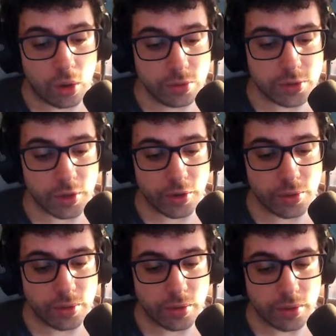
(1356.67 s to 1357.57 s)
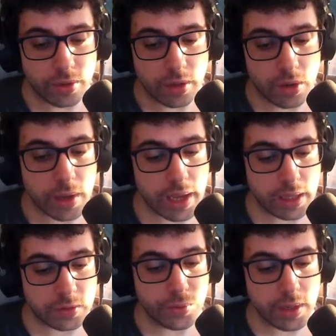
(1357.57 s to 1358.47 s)
Also,
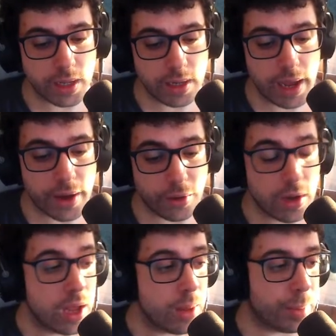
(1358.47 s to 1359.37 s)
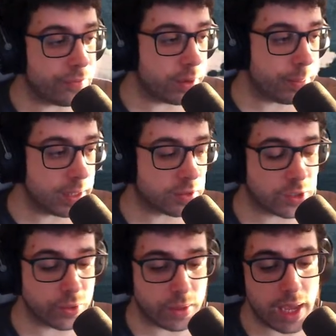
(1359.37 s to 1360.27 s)
okay, it's doing it now, but for the
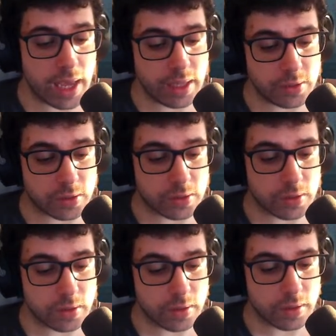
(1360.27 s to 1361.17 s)
past 2 days,